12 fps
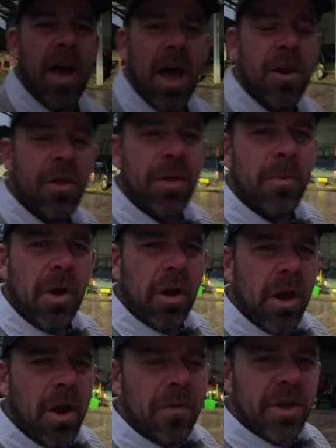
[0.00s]
Another thing we've
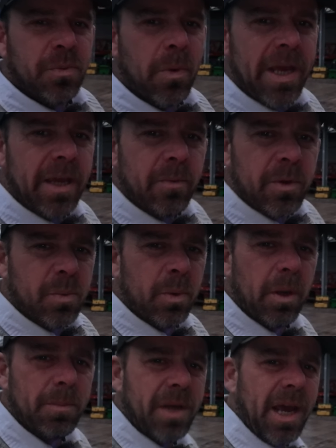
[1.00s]
got going on this week, which
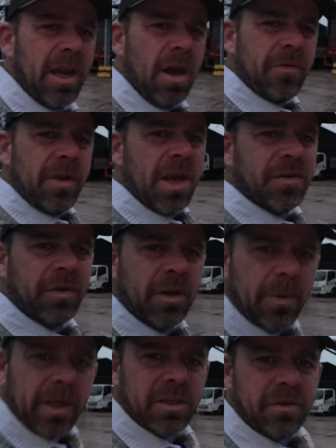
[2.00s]
we'll update over the next
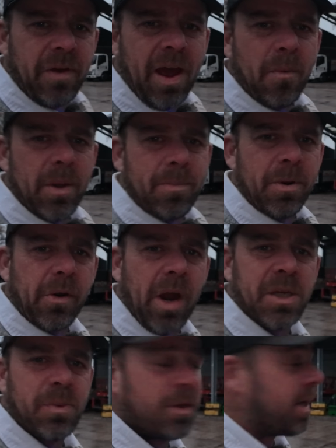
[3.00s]
few weeks of how we
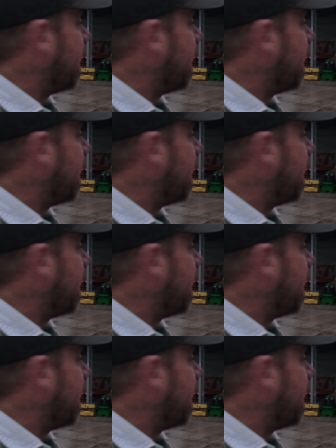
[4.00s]
progress with